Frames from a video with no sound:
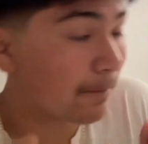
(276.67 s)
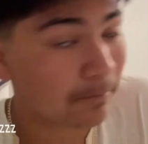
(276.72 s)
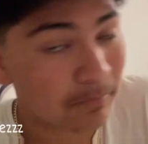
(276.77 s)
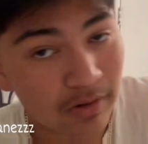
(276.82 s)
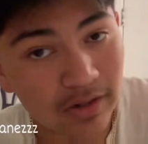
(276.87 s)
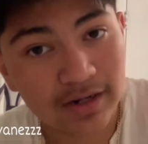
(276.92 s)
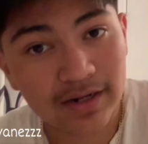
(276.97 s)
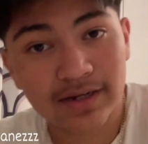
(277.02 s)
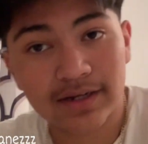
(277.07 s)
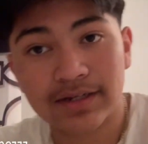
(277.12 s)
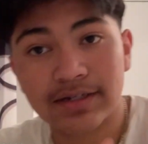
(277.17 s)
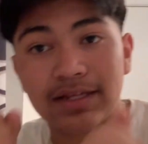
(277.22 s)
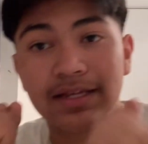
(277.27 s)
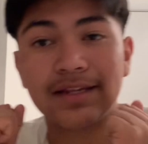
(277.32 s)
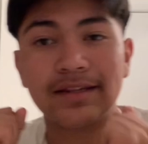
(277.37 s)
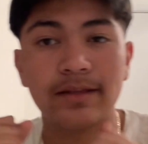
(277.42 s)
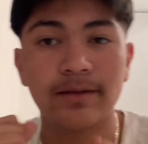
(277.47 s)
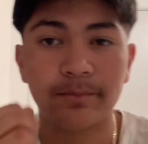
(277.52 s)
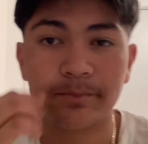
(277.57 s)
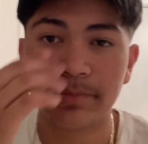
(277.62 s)
Brian in
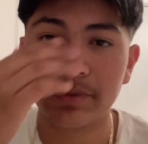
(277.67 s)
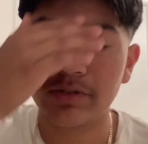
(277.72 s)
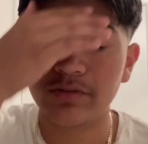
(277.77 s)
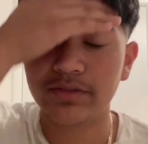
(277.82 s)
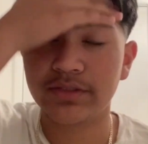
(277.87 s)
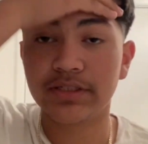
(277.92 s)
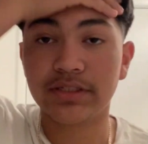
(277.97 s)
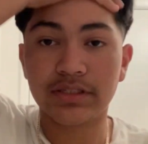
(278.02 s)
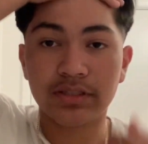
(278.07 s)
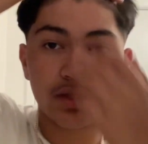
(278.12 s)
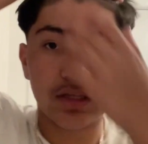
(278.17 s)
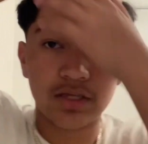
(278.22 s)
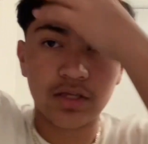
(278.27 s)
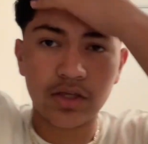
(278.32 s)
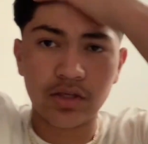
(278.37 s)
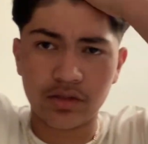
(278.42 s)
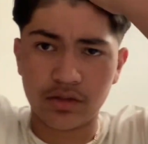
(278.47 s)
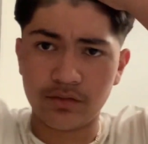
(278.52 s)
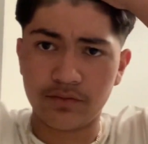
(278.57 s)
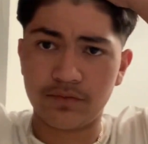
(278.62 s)
the building,
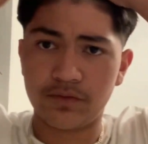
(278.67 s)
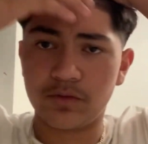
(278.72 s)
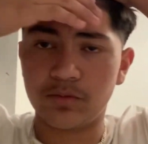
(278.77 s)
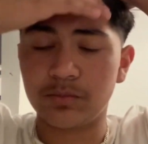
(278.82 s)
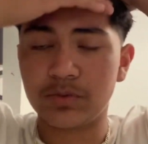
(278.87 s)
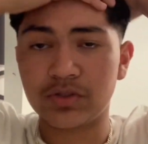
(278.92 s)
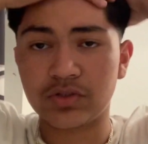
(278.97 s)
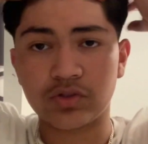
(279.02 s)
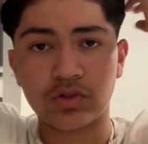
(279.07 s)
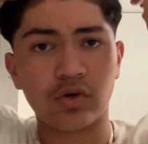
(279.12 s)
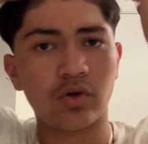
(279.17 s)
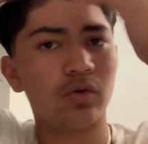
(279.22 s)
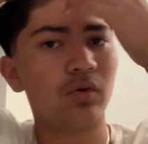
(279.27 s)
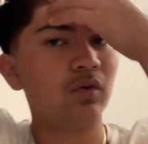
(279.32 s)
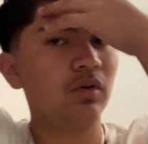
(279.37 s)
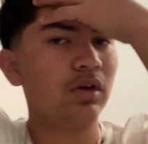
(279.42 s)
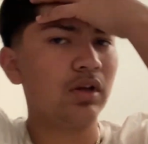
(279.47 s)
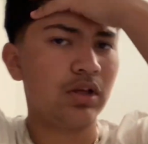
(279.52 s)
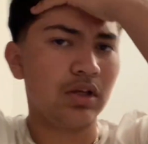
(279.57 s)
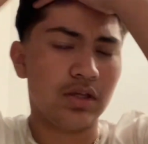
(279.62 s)
you feel me? So,
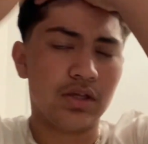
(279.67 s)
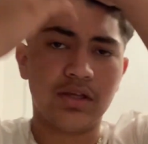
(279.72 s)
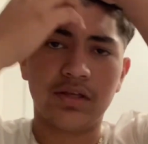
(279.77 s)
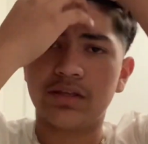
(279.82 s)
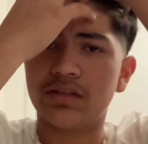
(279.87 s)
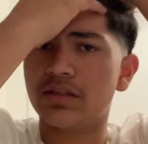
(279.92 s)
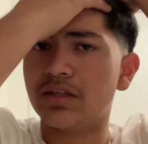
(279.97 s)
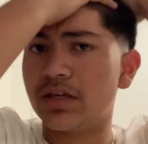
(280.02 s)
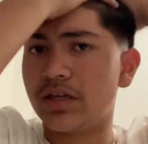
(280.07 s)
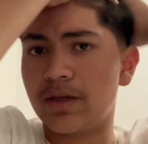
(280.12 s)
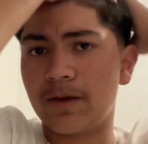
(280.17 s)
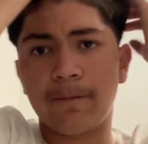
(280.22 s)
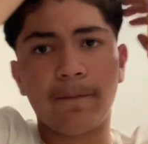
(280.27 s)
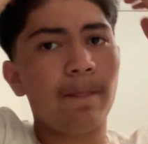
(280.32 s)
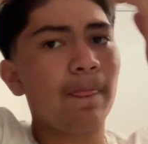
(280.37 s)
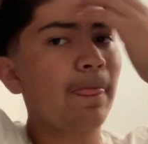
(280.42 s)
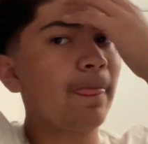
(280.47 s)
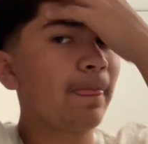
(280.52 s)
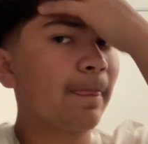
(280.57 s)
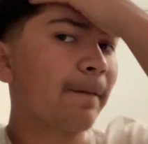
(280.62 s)
yeah,
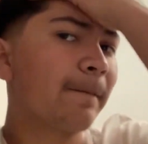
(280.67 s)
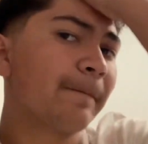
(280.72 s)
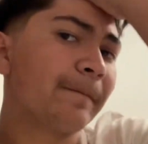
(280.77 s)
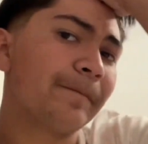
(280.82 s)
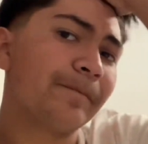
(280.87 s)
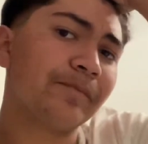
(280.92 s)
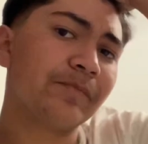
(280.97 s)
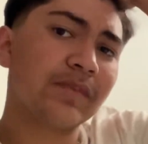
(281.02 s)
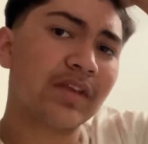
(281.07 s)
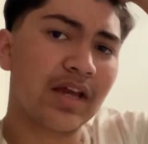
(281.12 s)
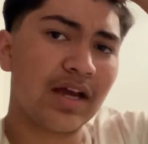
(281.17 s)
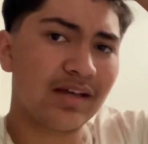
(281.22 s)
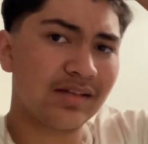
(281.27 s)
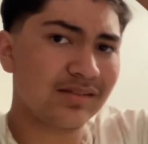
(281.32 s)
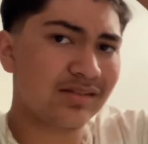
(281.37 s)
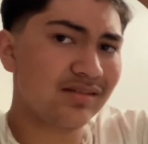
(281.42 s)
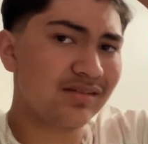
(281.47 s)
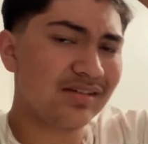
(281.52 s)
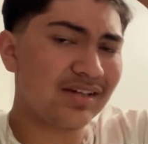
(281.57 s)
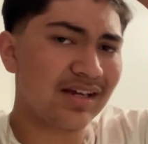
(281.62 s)
I'll
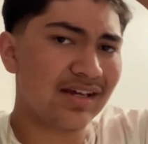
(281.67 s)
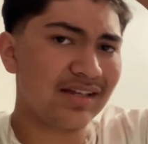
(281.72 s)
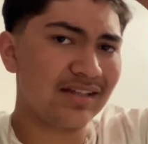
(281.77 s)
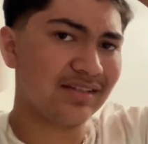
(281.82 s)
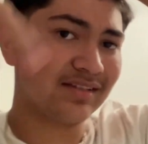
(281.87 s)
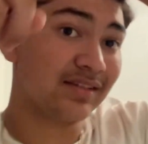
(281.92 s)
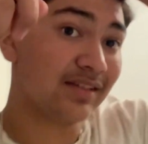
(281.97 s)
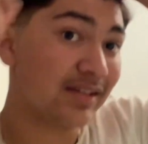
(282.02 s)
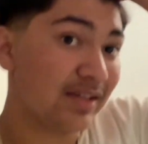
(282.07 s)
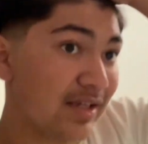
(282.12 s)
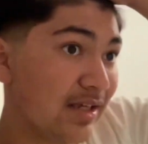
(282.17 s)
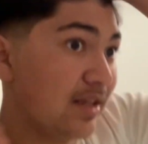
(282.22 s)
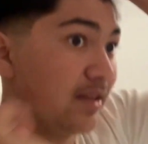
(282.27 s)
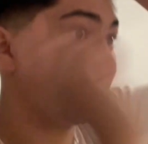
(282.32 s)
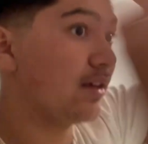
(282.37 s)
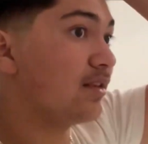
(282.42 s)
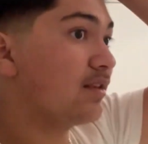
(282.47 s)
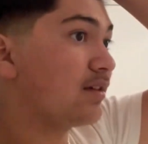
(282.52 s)
see you guys in another